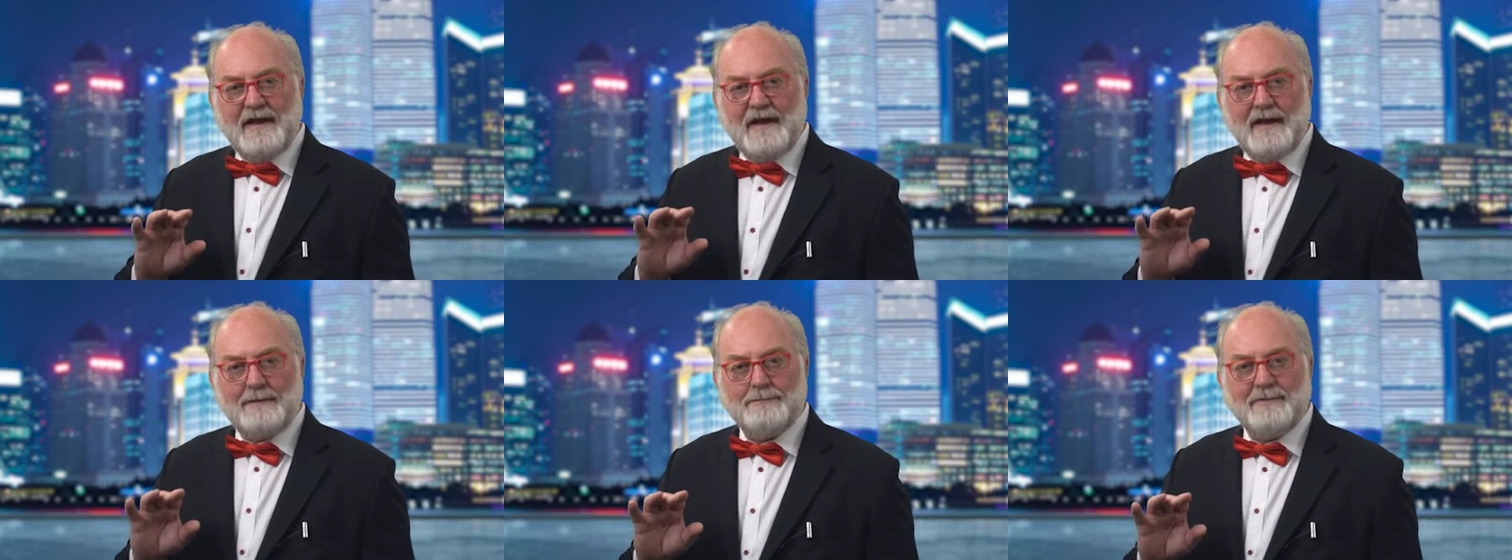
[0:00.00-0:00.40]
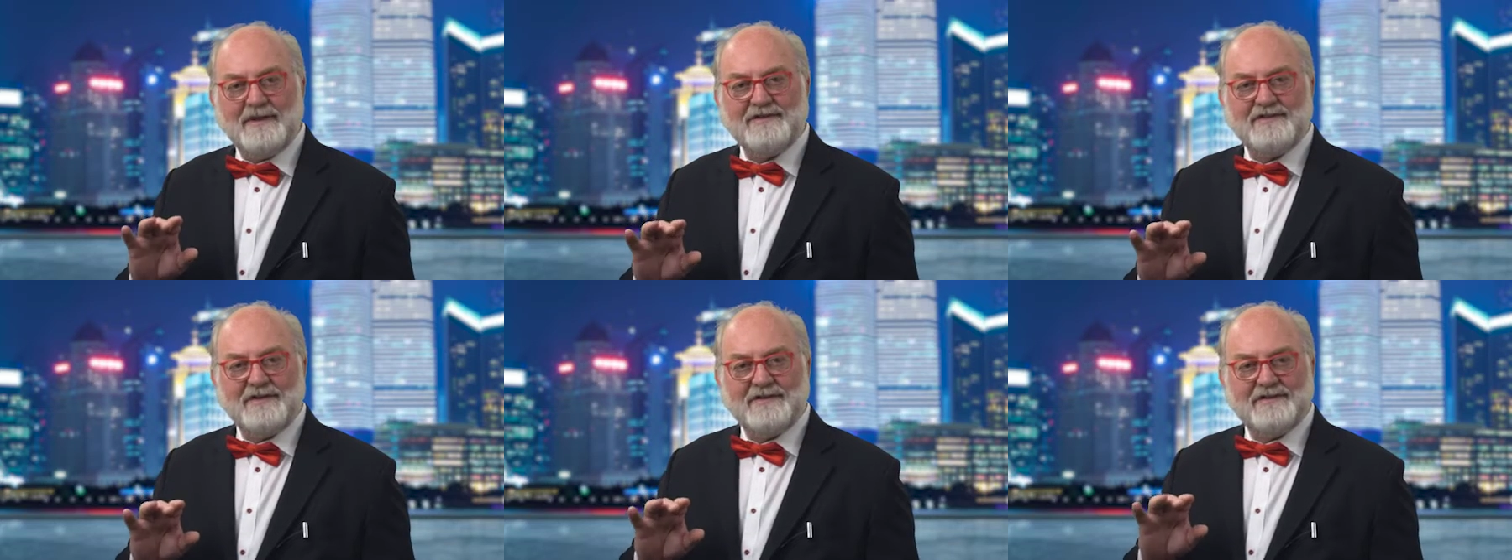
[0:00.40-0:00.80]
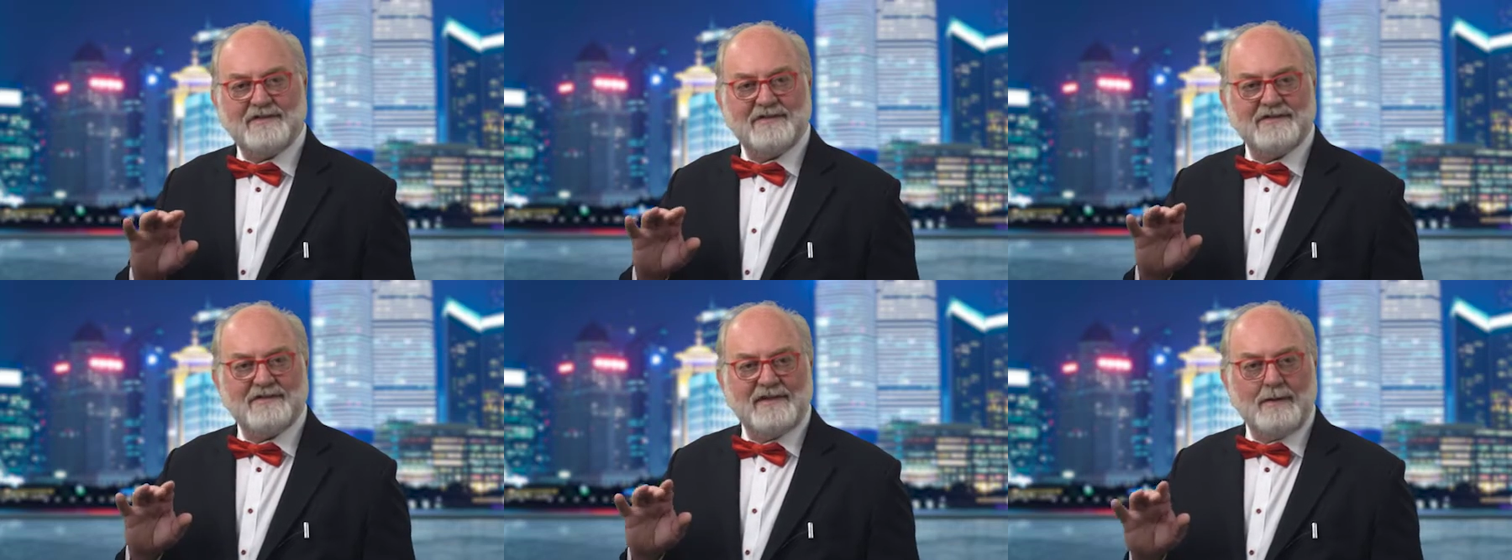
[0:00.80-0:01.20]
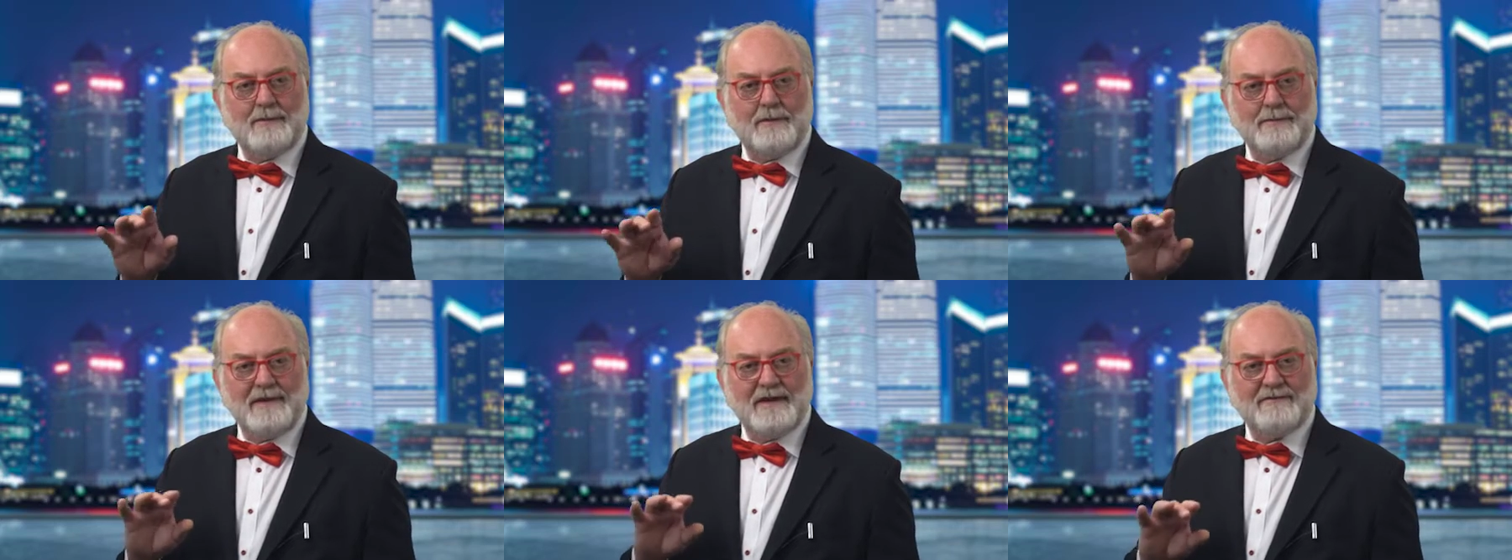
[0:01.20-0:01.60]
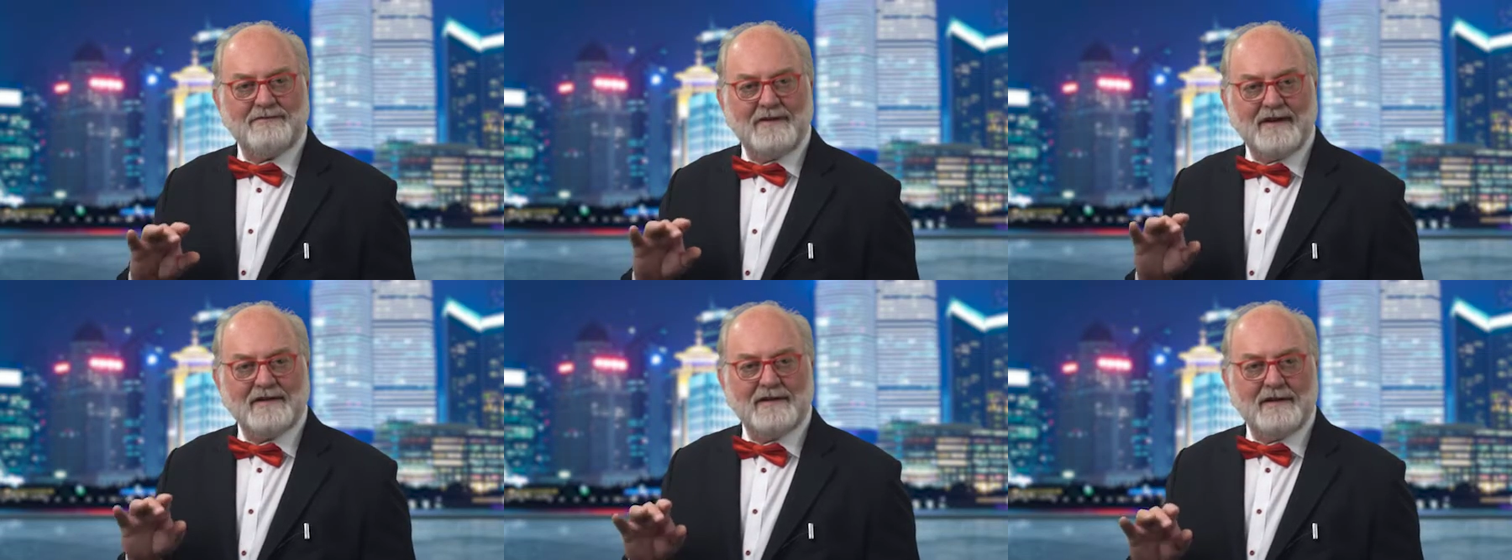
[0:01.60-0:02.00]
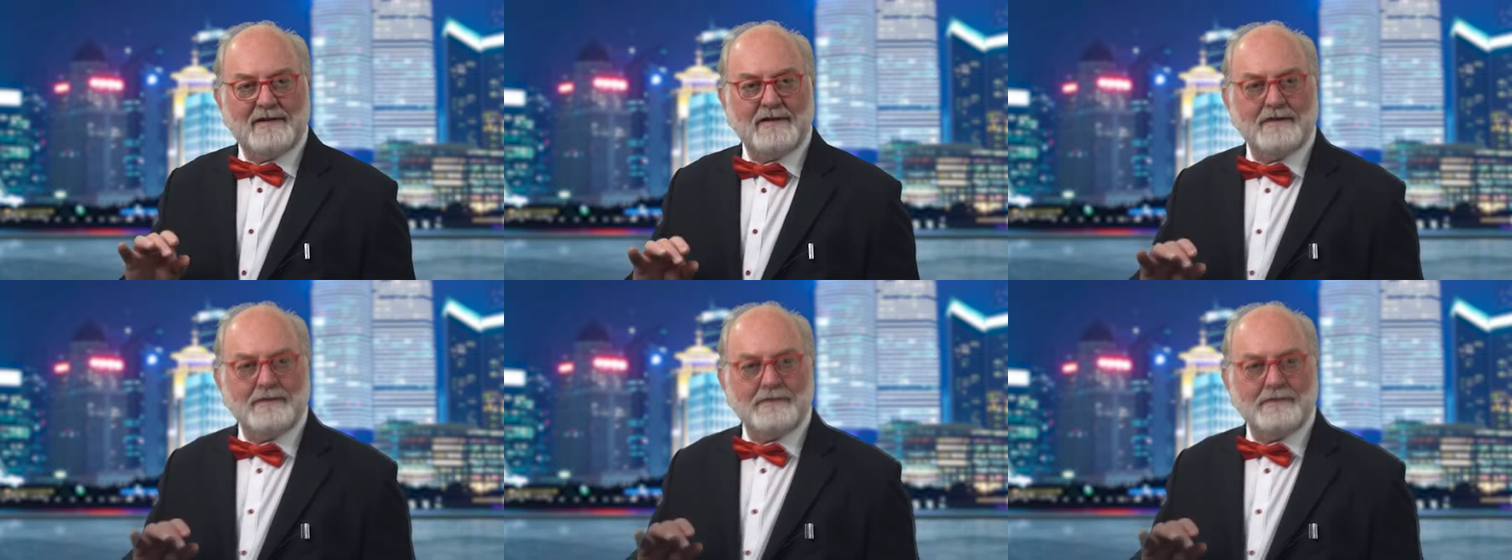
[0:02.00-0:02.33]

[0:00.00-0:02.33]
and businesses that will be affected.